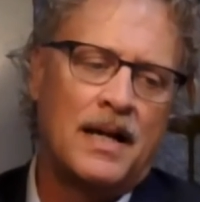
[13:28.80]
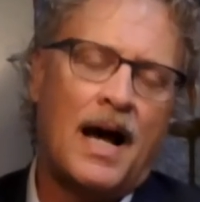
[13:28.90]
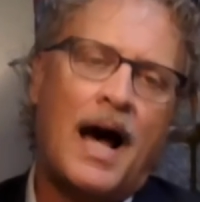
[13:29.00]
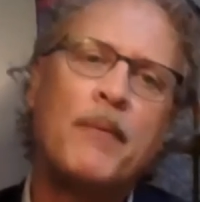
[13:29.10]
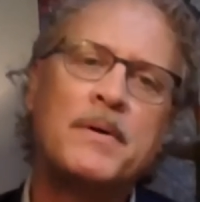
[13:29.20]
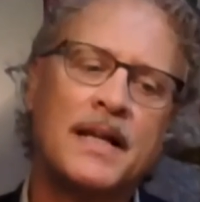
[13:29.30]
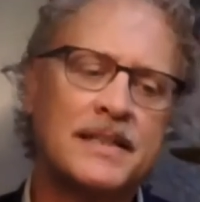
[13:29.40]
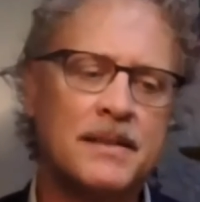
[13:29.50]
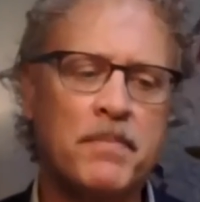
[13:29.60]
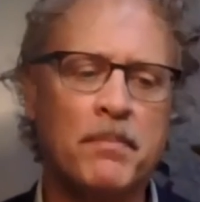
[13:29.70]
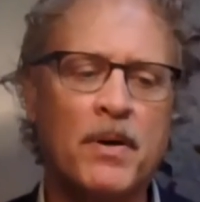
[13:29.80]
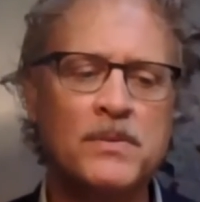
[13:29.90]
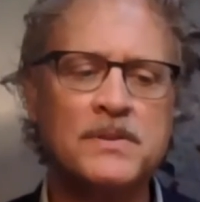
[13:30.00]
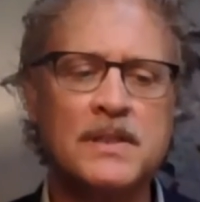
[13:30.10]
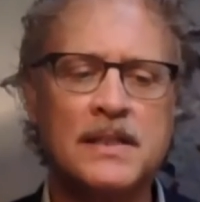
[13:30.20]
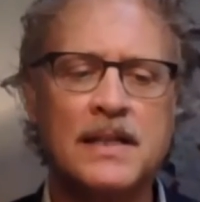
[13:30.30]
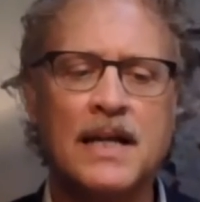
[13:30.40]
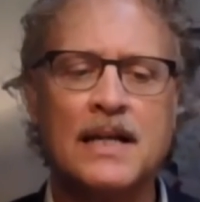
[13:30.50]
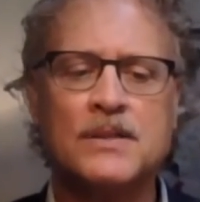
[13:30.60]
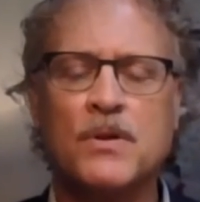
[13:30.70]
I would like to propose it
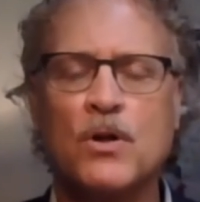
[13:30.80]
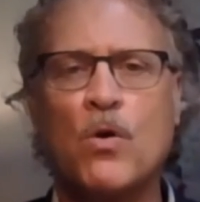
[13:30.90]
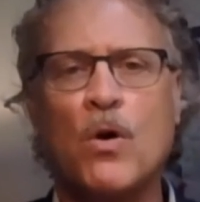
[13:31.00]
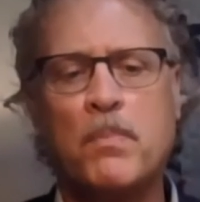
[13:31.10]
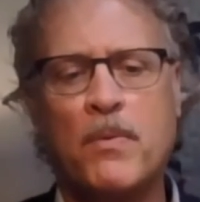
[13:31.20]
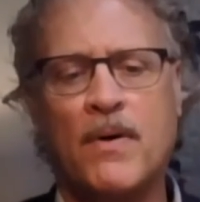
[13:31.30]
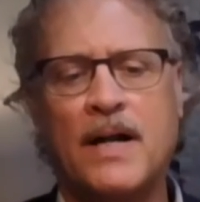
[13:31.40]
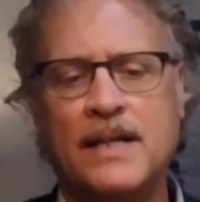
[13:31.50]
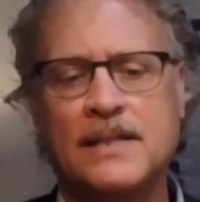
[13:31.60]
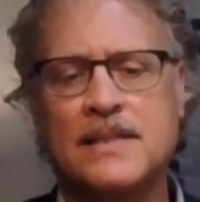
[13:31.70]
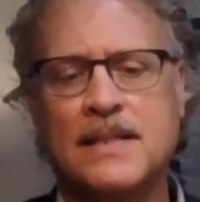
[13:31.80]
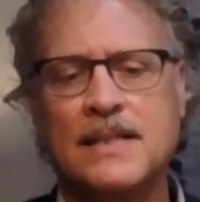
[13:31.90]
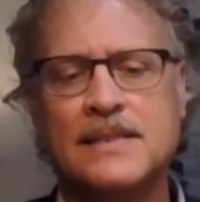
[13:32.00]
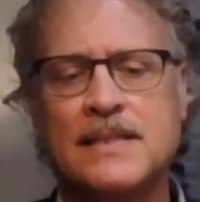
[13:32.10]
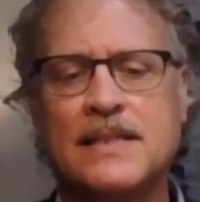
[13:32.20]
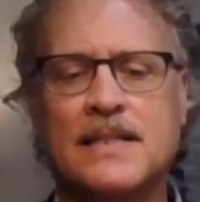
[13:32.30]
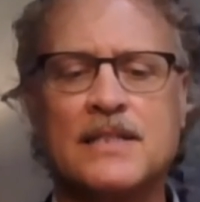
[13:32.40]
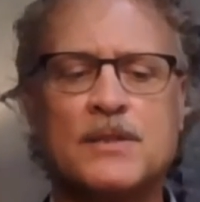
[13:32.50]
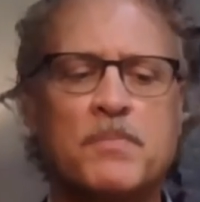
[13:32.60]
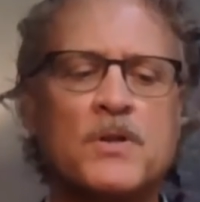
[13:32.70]
to incorporate this into
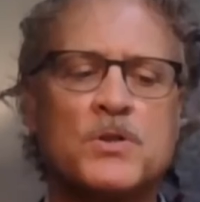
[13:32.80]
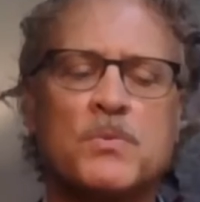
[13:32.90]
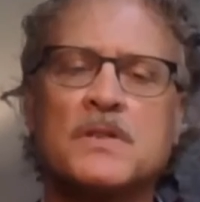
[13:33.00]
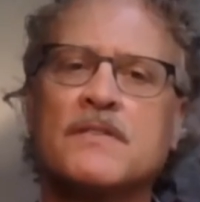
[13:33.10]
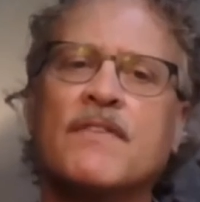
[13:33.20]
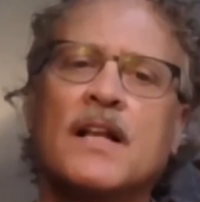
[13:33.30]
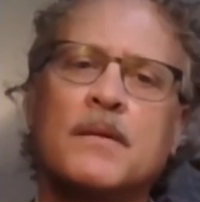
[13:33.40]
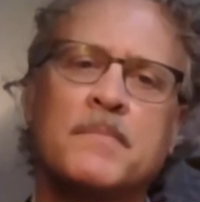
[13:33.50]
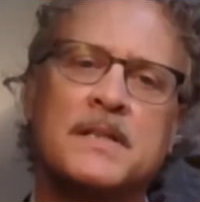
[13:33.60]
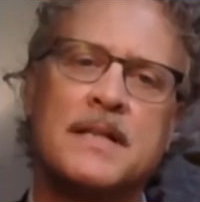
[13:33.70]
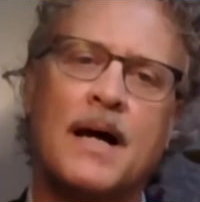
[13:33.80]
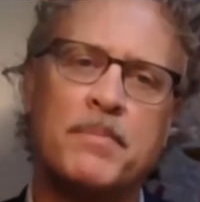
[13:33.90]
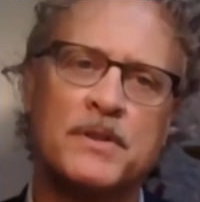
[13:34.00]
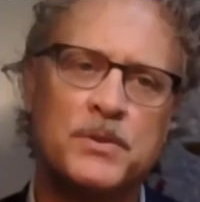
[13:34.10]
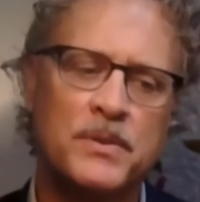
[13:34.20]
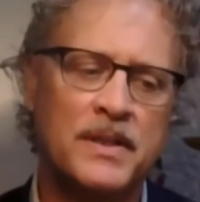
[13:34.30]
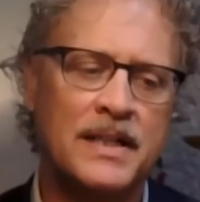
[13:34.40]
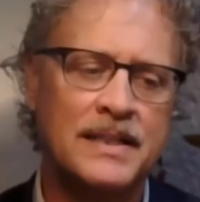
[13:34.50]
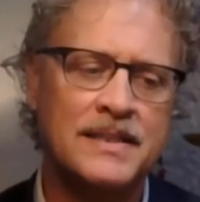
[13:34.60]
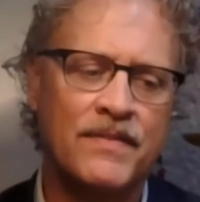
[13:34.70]
the spiritual development
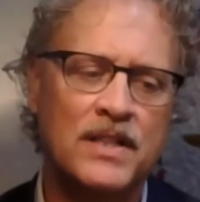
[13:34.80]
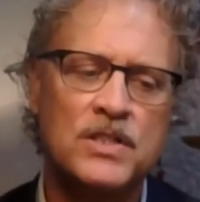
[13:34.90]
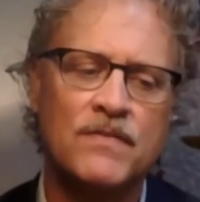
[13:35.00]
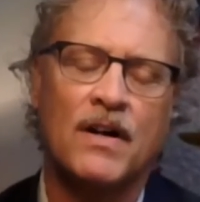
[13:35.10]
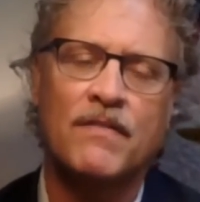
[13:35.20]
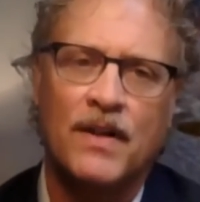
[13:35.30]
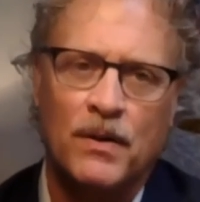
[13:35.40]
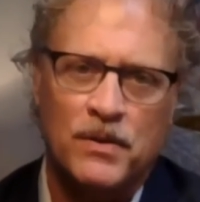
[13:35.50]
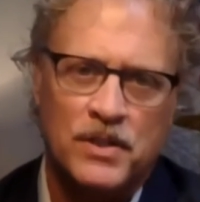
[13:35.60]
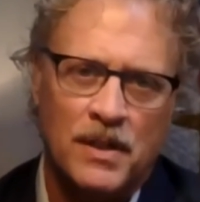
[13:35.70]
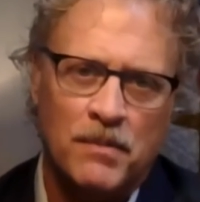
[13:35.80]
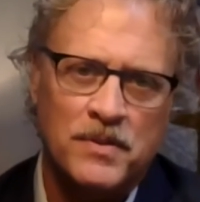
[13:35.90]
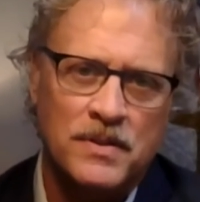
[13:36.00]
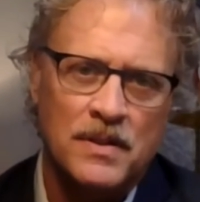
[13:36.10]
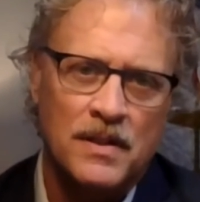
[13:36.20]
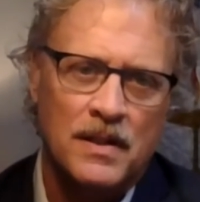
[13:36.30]
opportunities of each of our fellowships.